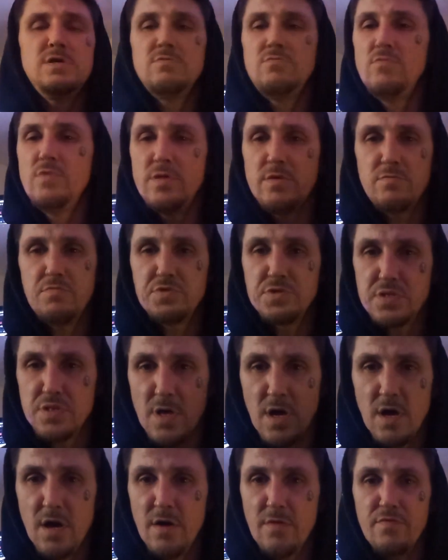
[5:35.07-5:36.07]
whether it was
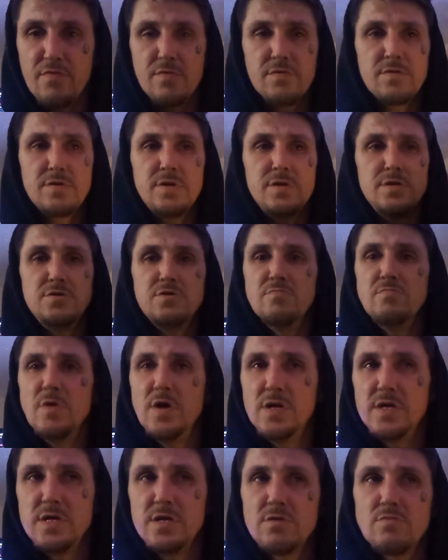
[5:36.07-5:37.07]
love or in your
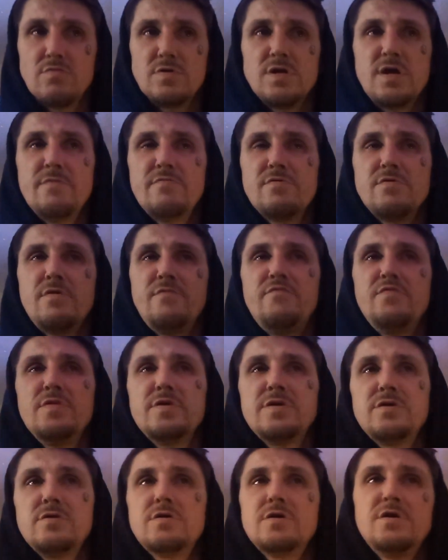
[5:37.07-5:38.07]
money or whatever. I feel
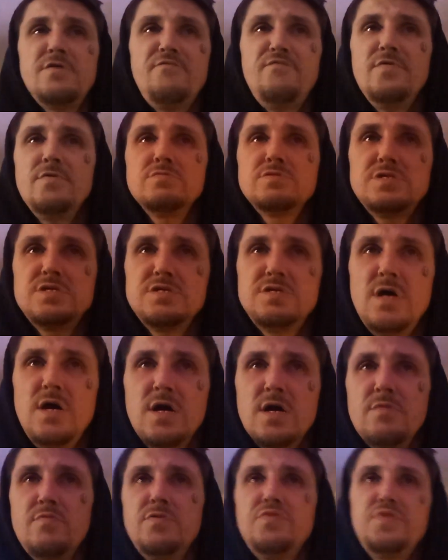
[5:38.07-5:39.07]
like you could have felt
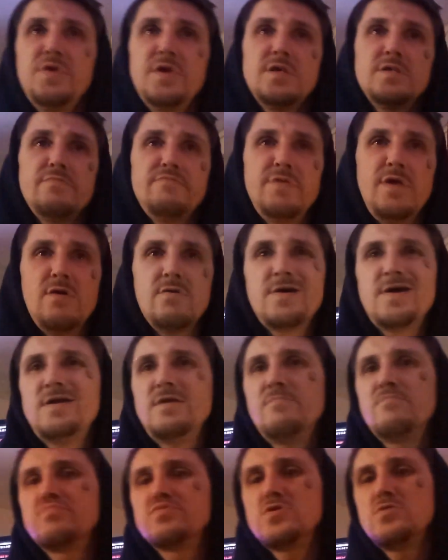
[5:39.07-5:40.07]
stuck, but things have now kind
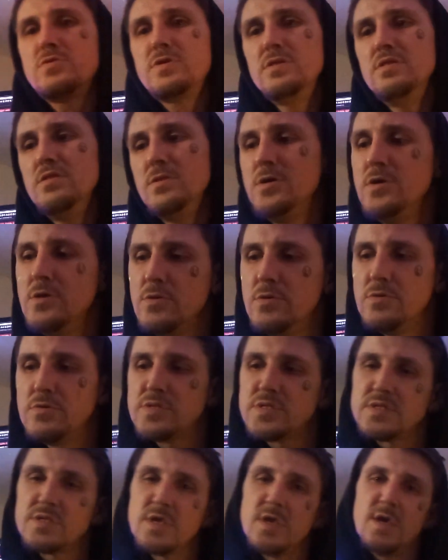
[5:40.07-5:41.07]
of broken
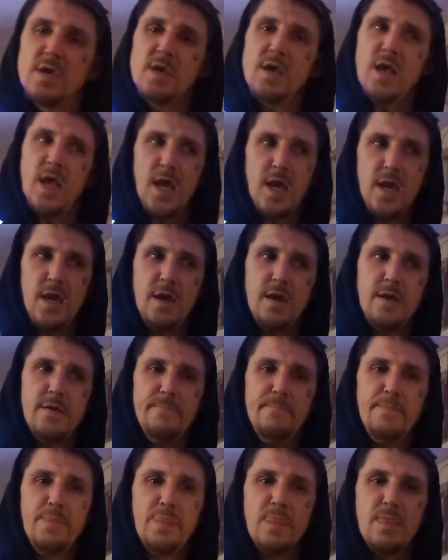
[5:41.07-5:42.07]
loose.
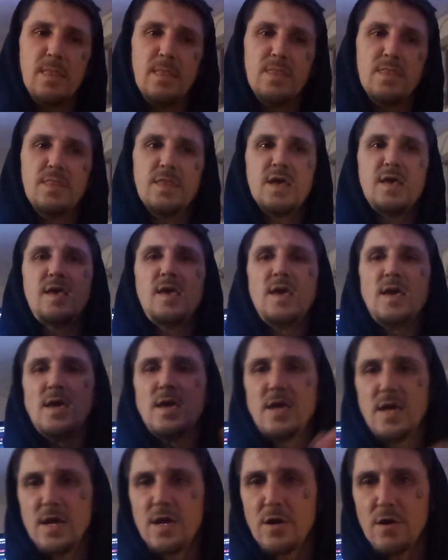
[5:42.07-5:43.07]
And the
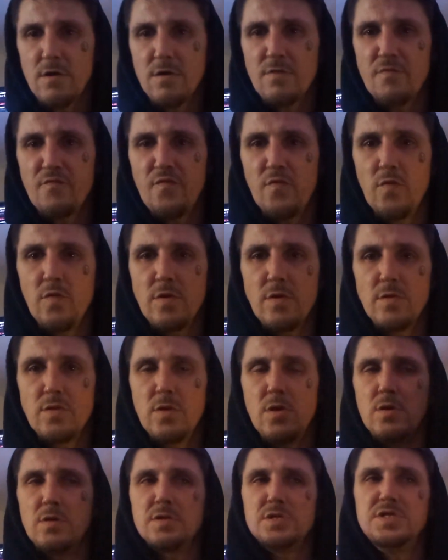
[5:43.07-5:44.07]
key here for
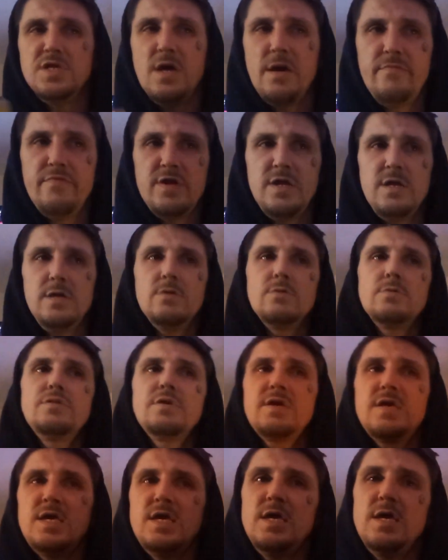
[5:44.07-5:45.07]
longevity, or
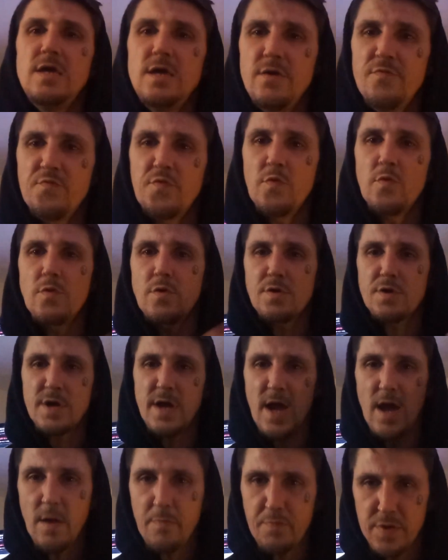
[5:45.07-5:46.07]
the key for
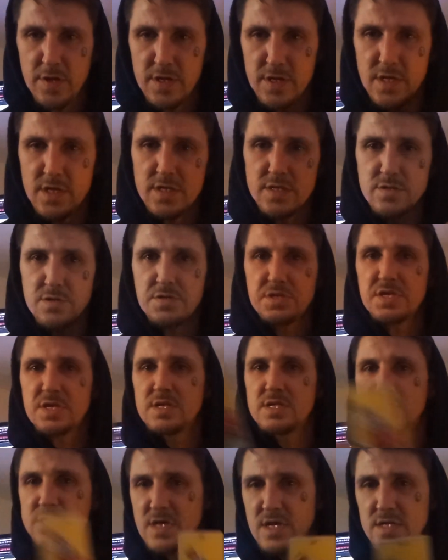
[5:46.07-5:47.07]
happiness or
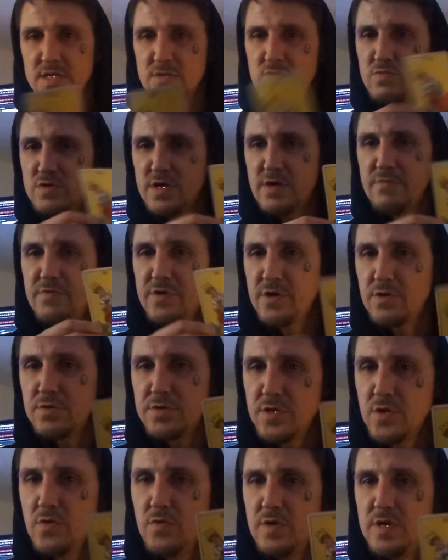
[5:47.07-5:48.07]
success in whatever you're
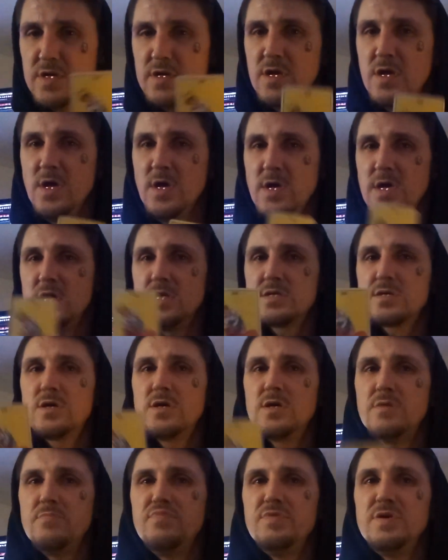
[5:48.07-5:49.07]
doing, is
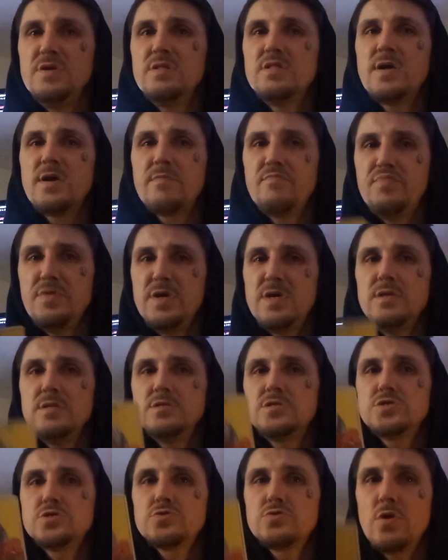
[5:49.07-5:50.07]
going to be like being
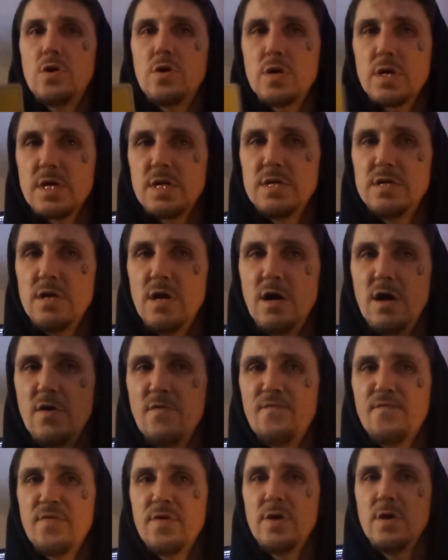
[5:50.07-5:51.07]
strong
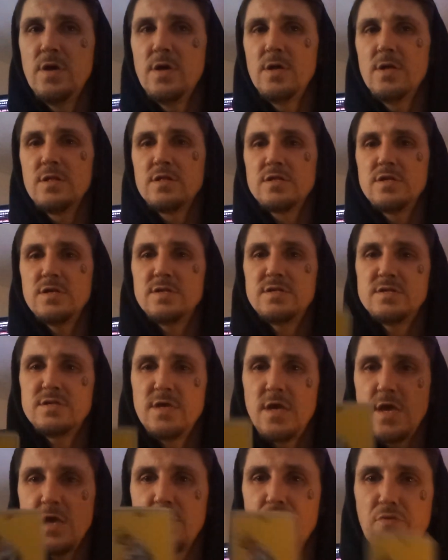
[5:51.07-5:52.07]
enough to
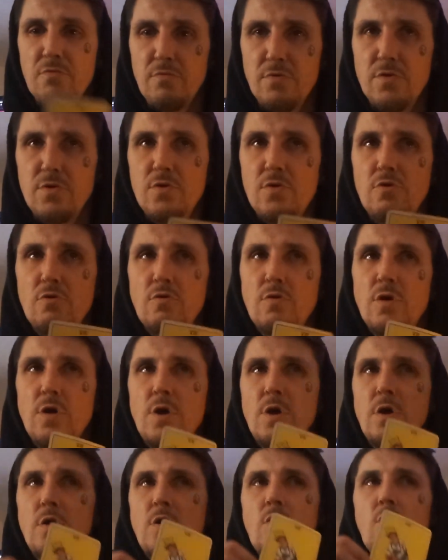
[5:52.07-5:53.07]
see it through,
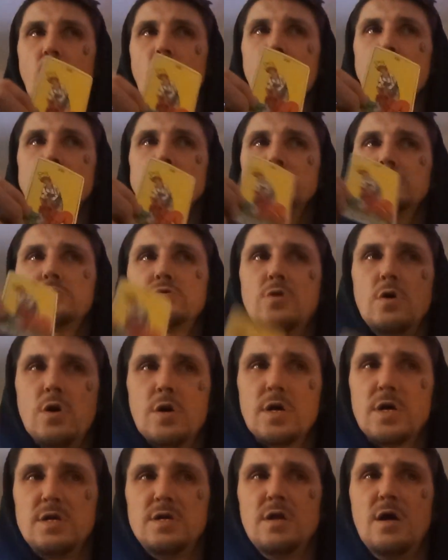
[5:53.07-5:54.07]
or
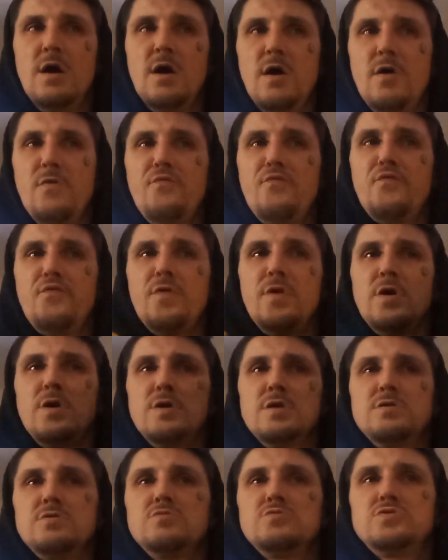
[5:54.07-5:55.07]
strong enough
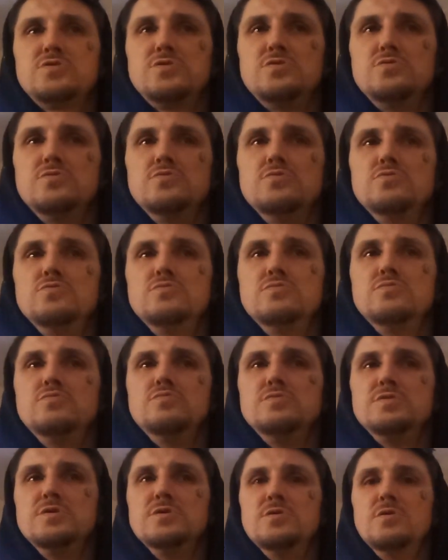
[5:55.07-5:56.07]

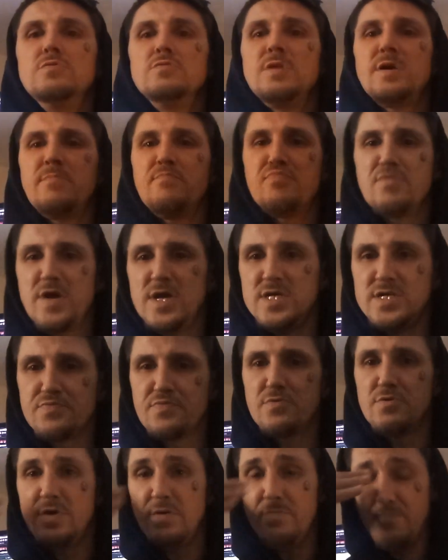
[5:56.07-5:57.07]
to, like brace
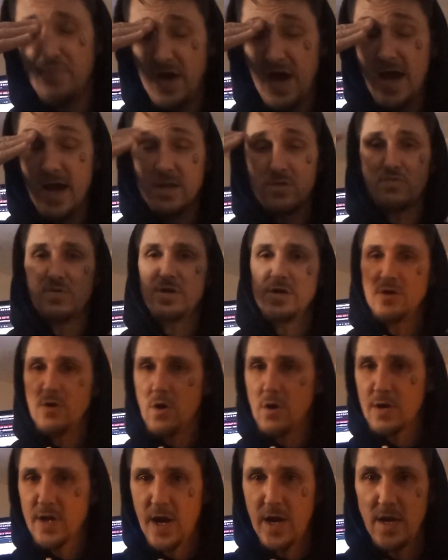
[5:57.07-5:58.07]
for impact when it
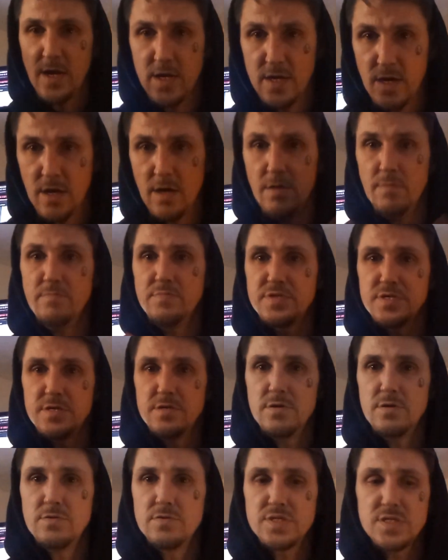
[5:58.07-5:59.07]
all kind of comes,
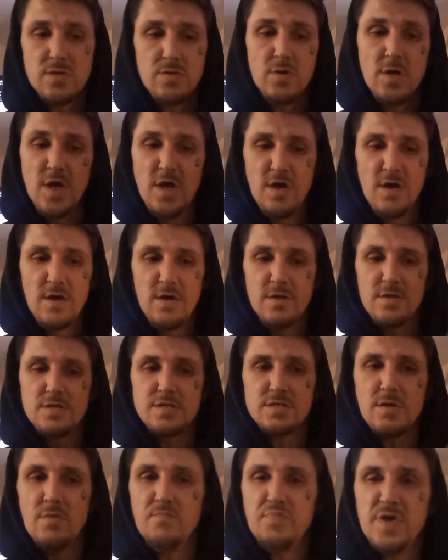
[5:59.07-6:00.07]
So
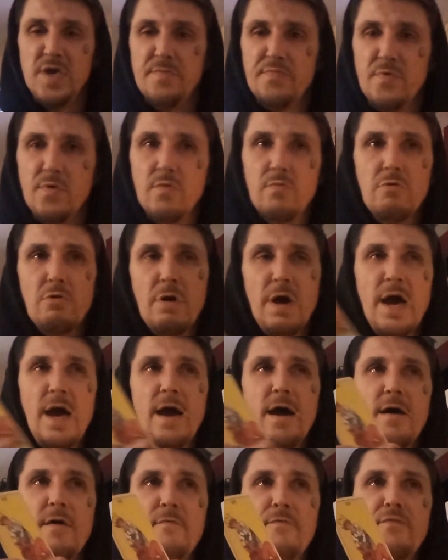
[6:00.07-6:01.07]
some people will
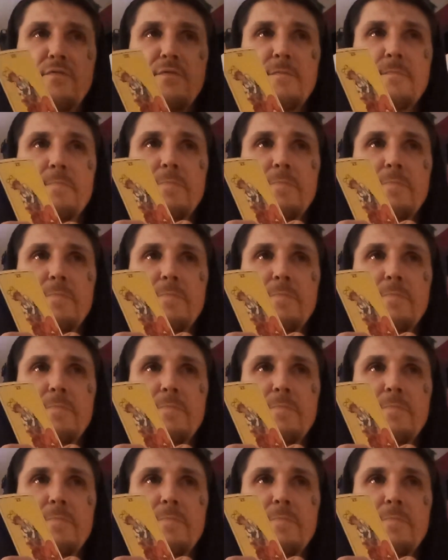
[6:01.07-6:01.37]
have